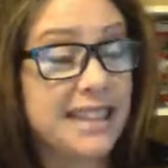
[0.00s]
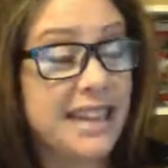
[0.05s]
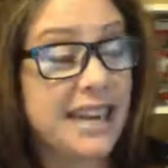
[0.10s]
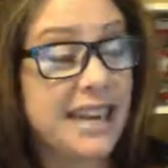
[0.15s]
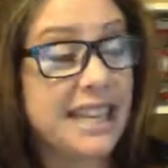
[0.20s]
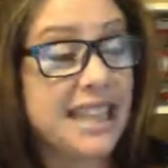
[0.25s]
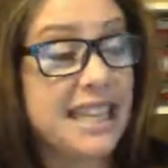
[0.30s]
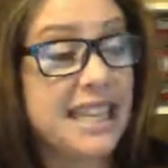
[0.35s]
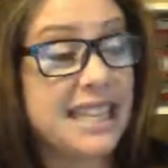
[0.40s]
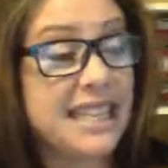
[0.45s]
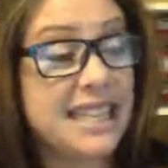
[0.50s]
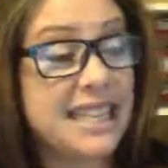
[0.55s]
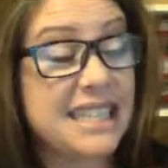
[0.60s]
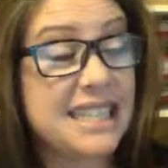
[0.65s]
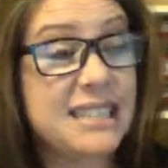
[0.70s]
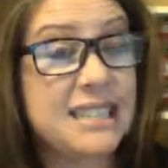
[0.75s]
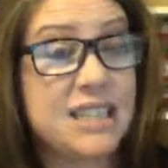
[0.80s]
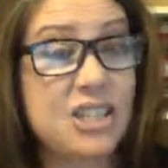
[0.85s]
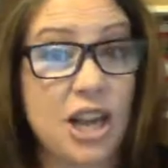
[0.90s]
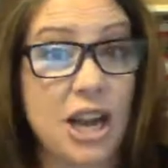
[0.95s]
And I think
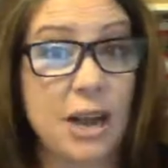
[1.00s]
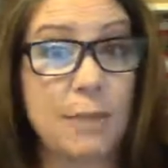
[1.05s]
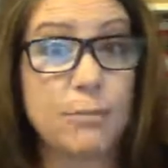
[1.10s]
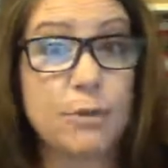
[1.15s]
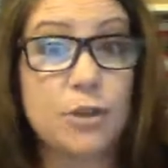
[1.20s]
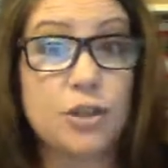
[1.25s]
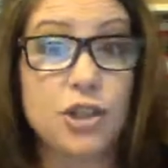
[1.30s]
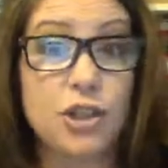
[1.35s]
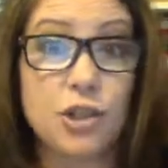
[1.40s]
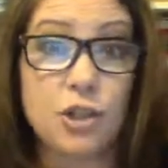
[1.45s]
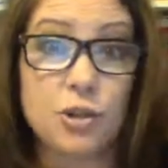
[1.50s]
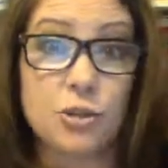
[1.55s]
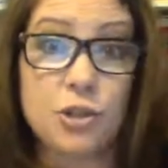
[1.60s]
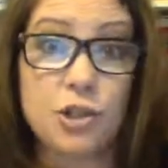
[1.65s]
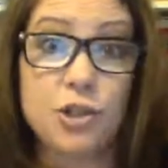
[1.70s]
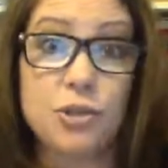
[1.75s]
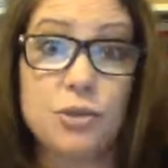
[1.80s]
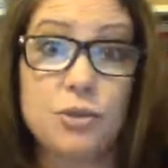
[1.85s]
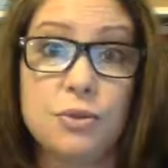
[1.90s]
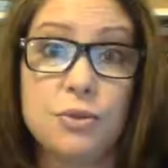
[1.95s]
this chapter shows
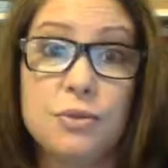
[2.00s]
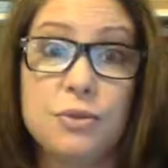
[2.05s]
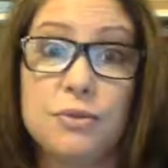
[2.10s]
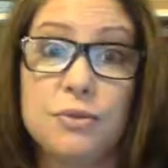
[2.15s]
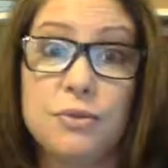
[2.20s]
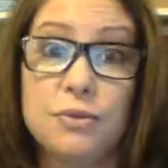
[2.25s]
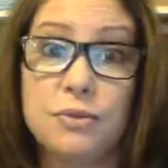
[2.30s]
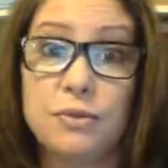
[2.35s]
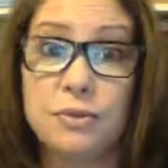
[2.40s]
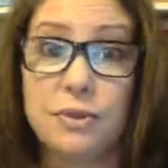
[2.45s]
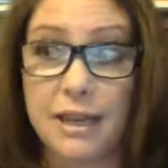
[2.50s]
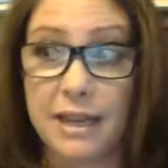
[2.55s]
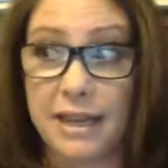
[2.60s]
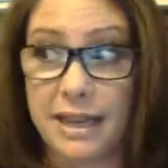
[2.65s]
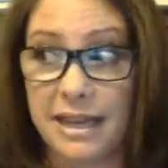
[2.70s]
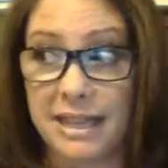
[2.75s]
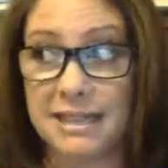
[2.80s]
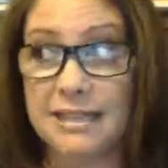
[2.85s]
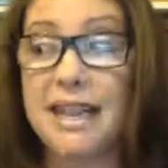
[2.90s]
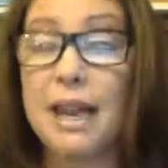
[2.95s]
you
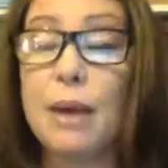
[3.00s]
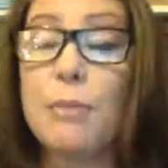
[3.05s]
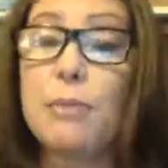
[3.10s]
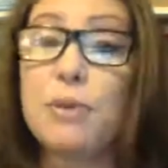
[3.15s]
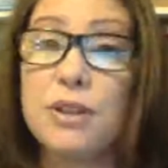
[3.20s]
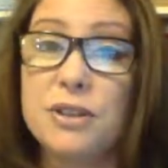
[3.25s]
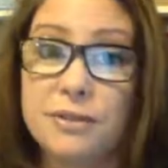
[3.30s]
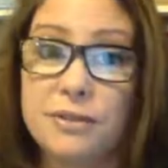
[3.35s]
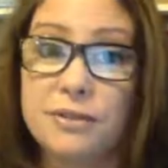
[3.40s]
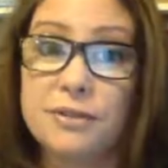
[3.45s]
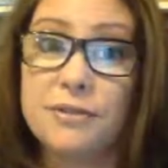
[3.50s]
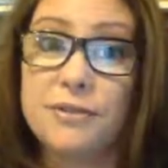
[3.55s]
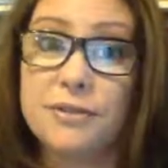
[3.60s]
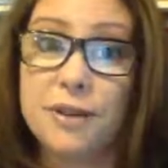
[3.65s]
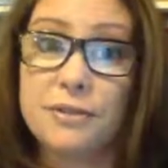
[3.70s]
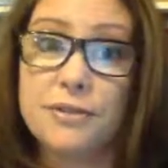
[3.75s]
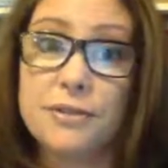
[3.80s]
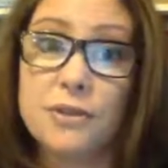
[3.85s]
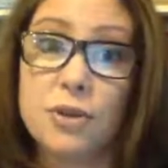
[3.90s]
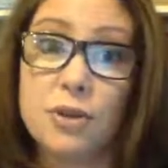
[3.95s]
an example
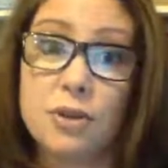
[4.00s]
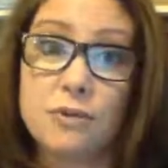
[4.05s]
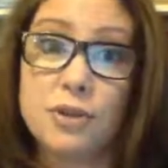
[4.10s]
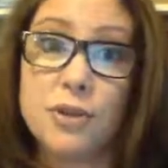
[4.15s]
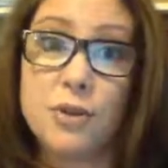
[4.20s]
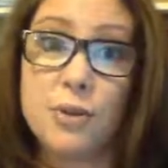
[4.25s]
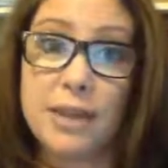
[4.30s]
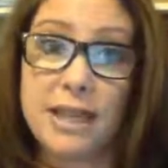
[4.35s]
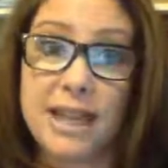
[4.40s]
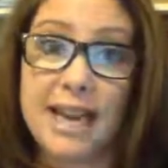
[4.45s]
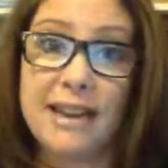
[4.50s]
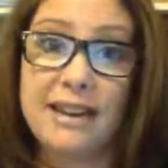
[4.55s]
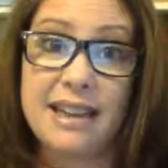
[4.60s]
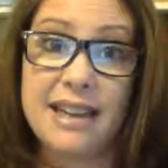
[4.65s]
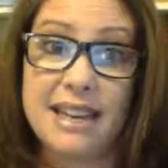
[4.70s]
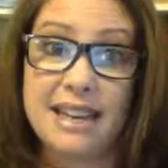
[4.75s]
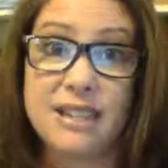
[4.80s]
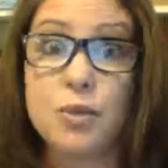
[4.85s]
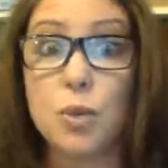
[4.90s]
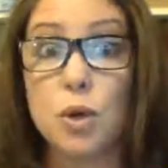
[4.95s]
of sort of doing that
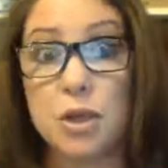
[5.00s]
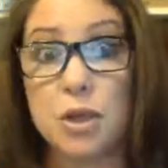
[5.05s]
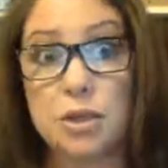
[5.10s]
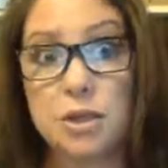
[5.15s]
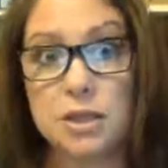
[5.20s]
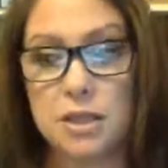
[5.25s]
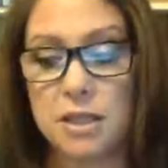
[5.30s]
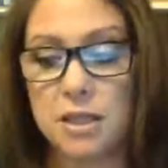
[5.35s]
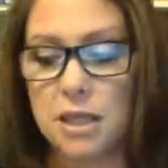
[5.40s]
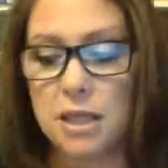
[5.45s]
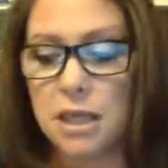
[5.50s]
at its worst.